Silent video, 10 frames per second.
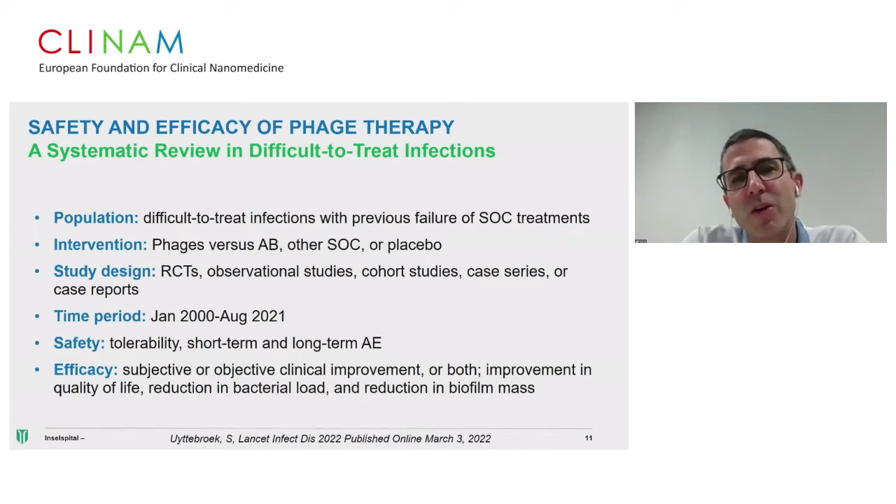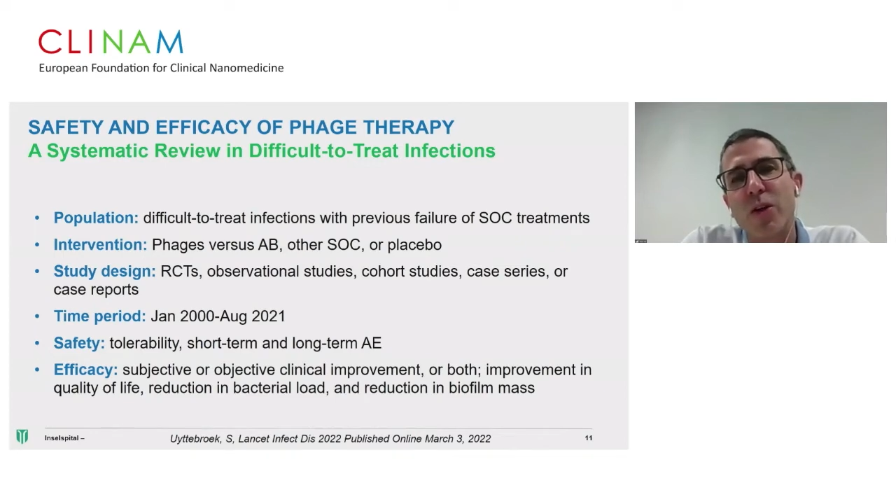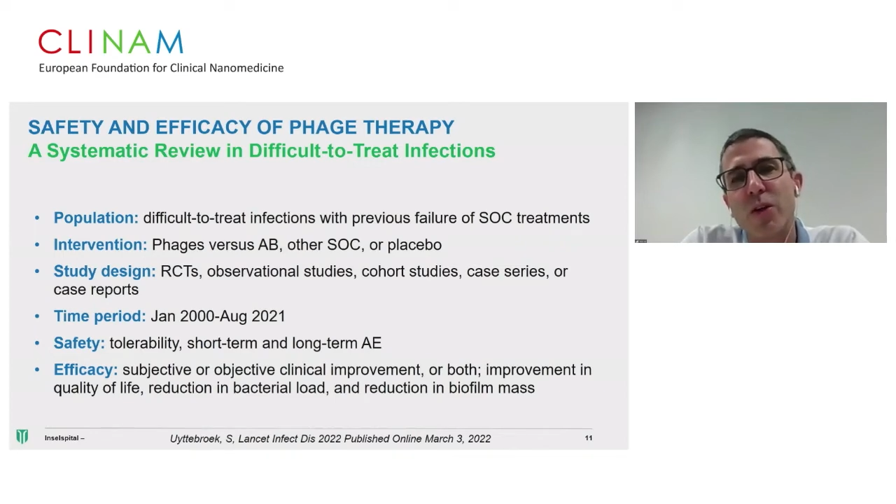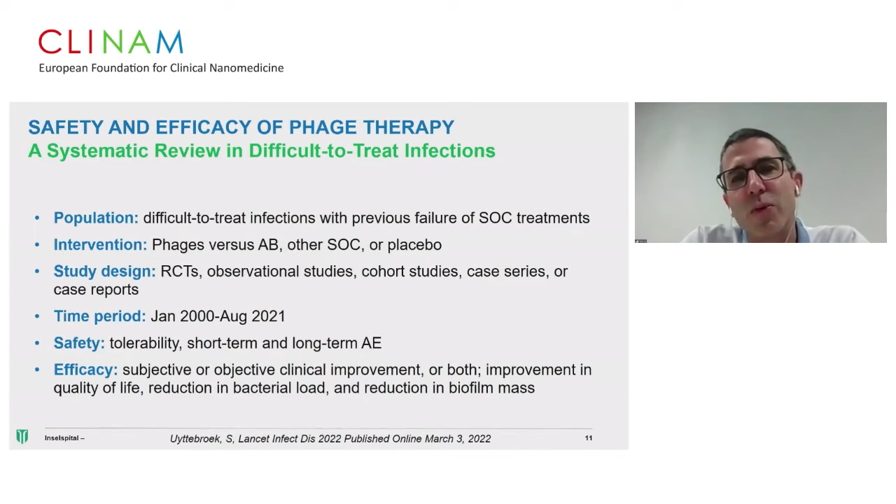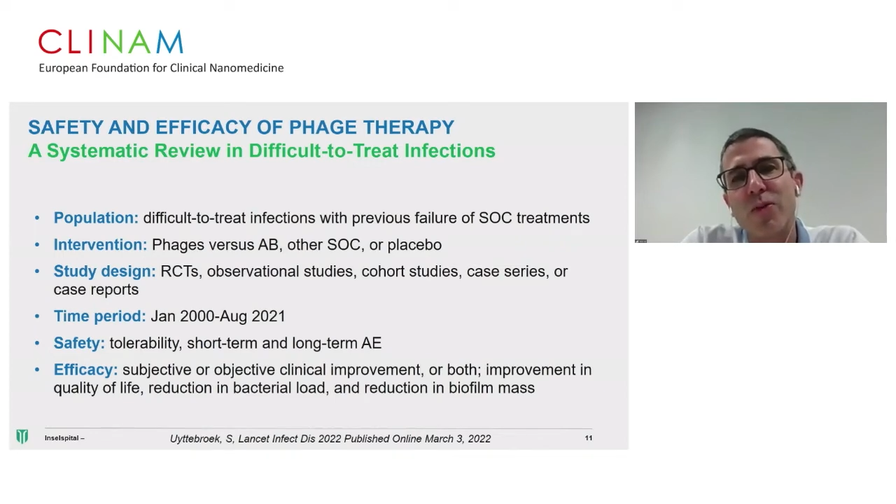
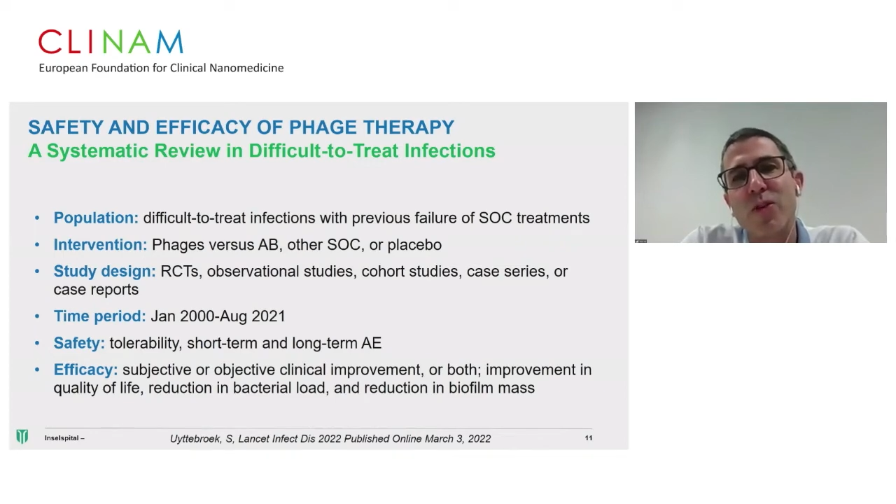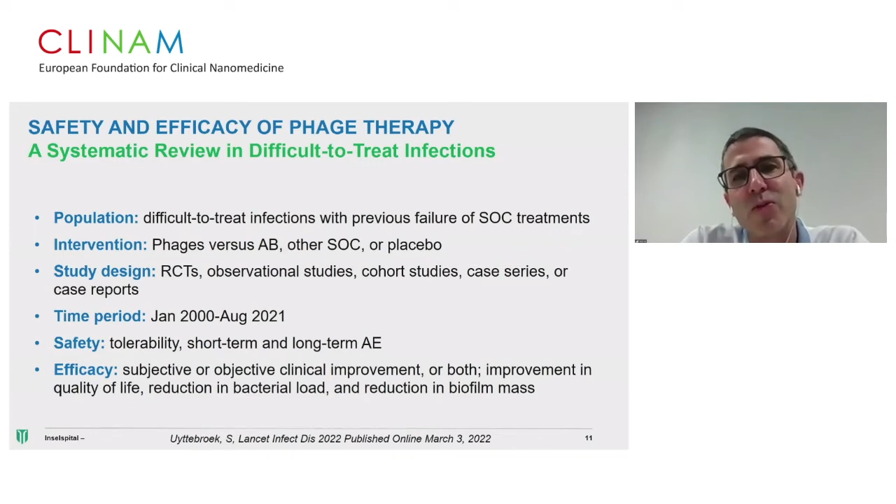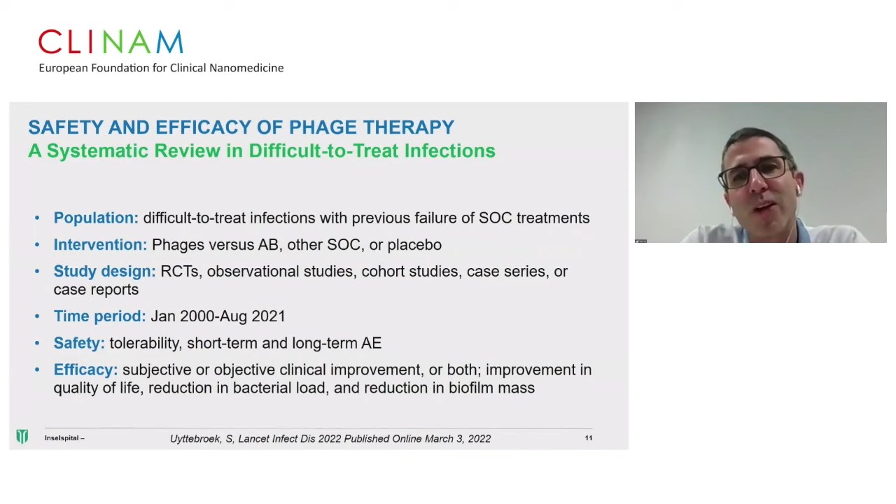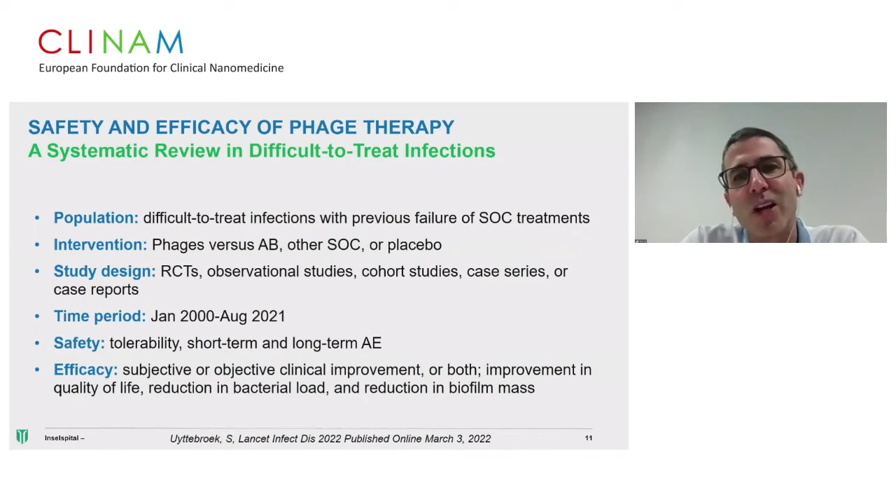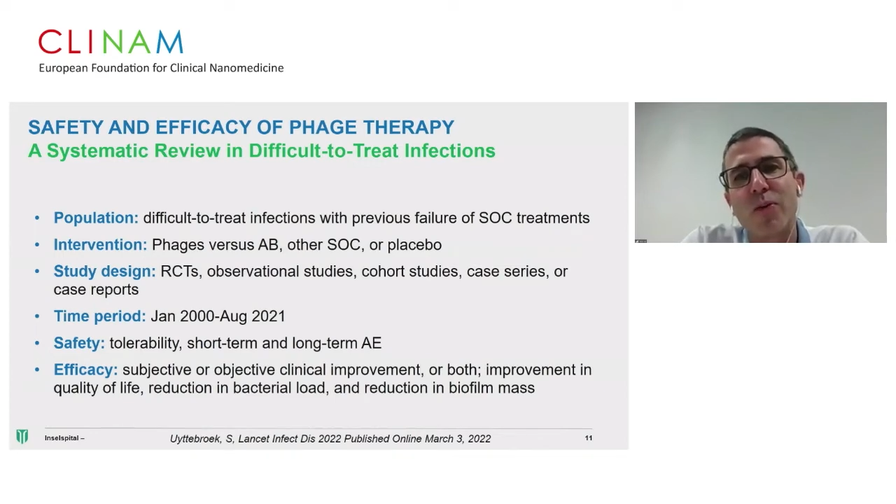with previous
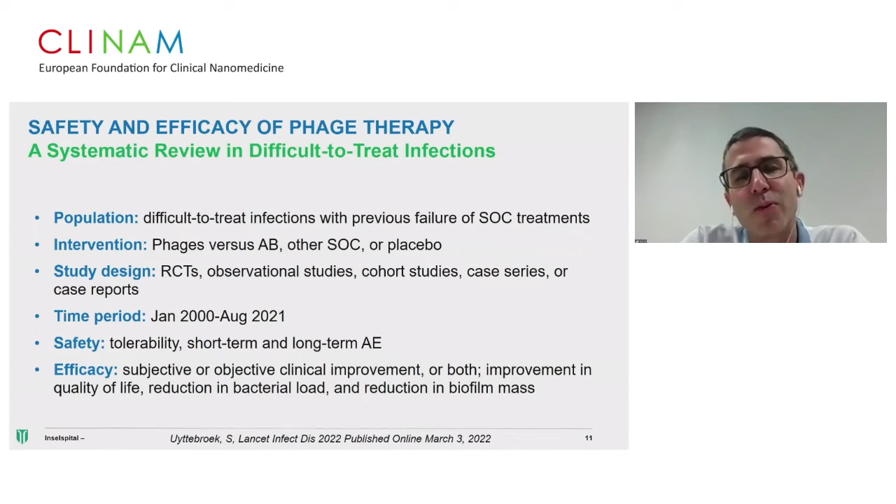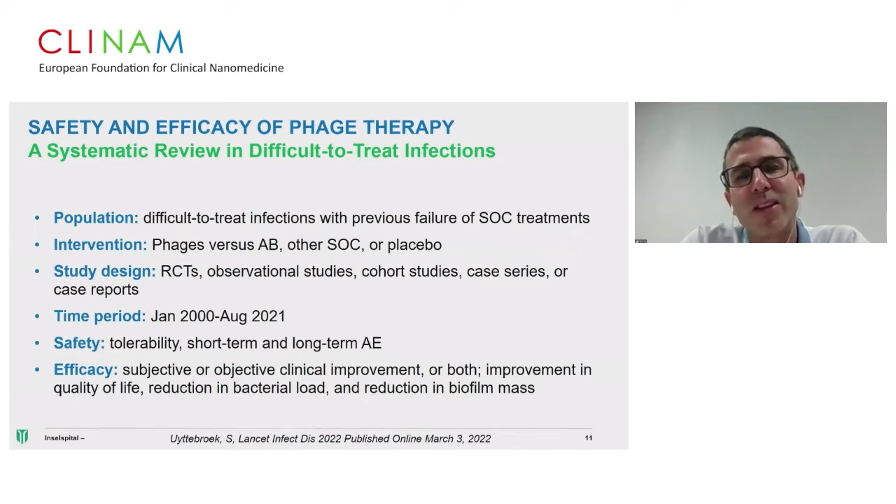failure of a